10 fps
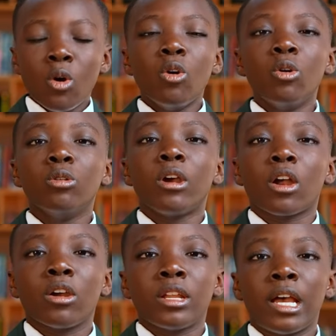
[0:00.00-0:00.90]
who
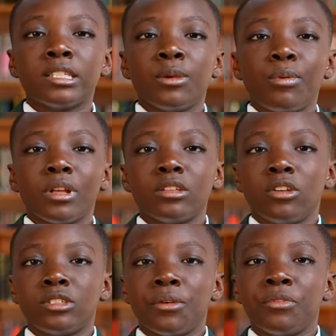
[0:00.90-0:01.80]
recognized the importance
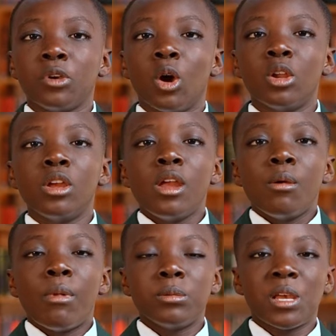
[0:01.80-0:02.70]
of serving God
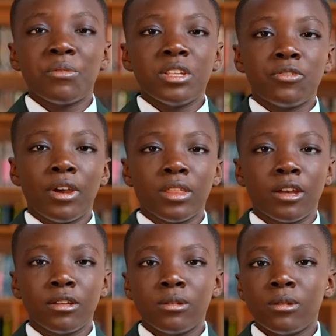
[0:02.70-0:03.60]
by observing his
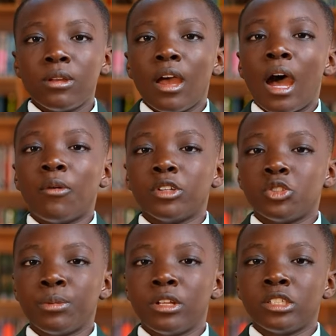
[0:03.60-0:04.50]
father and was
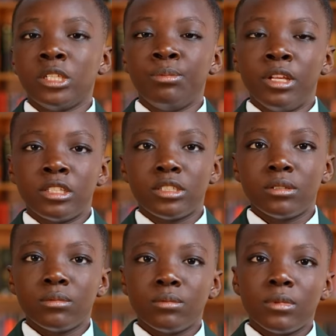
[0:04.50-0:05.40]
tremendously blessed.
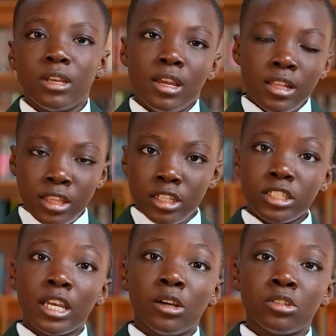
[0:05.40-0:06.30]

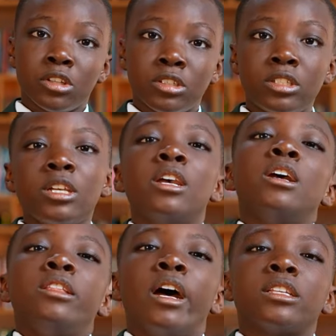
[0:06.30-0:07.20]
This tells us
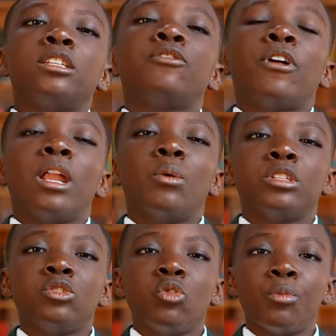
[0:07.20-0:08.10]
that his father
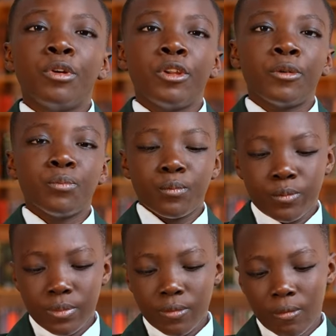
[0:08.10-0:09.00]
was his role model.
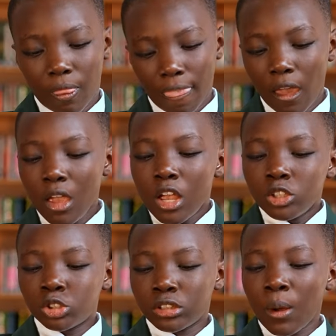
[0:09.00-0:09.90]

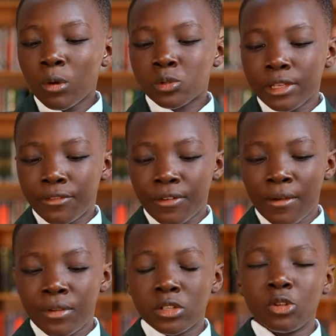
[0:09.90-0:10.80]
Jotham was
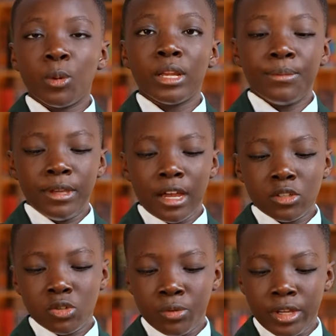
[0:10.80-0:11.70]
25 years old when he
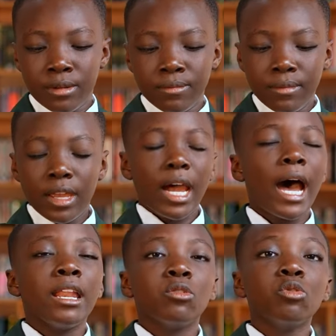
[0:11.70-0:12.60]
began to reign,
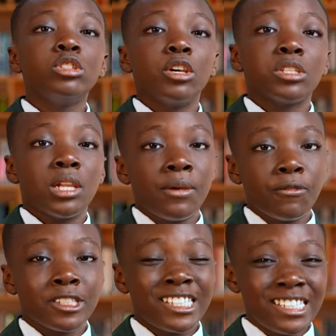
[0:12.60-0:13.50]
and he ruled Jerusalem
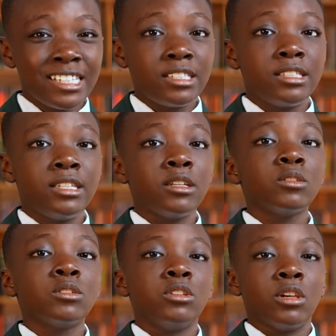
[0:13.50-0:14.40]
for
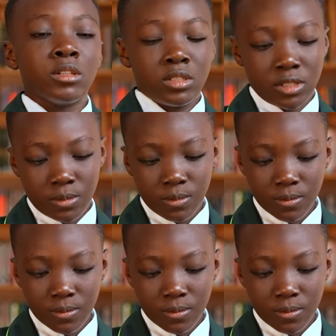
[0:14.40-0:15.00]
16 good years.